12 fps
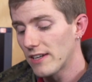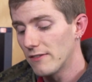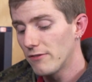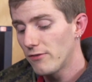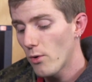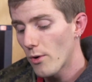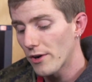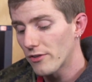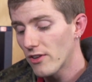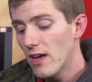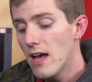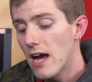can
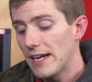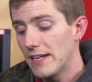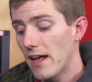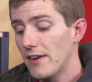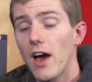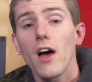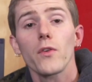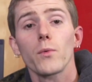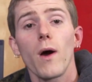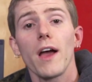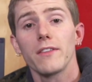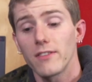force an
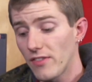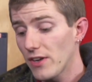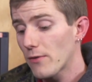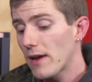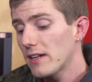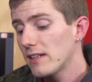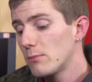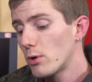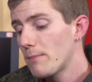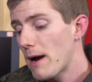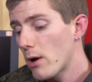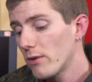otherwise theoretically
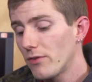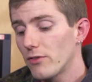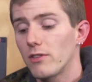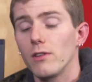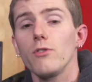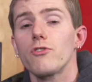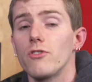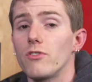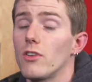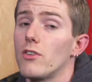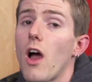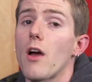more powerful solution
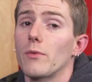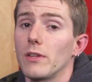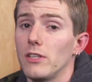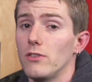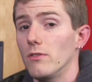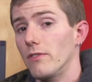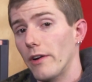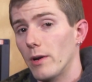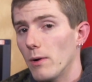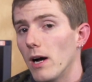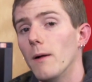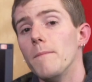to not really do very
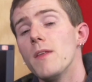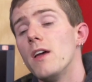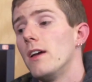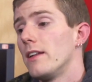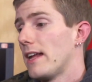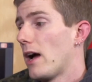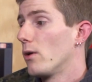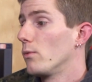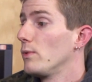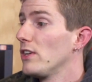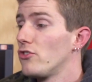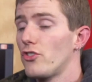well. Now,
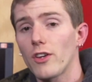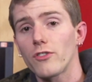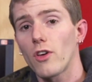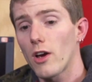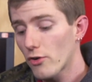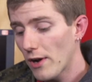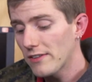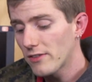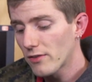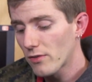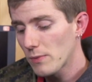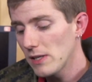we just saw
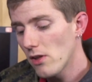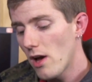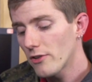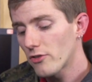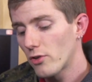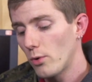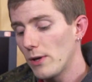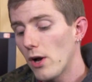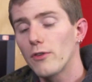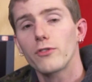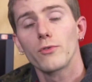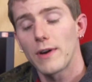Crysis 3 launch, so we
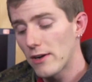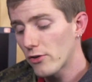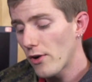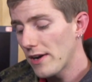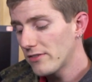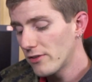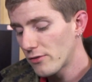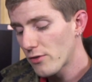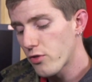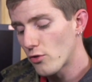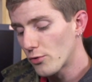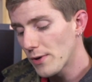also ran Crysis
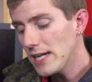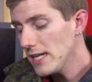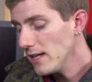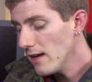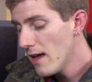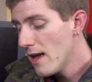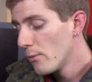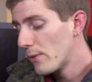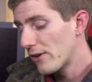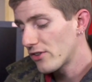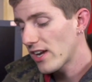3, where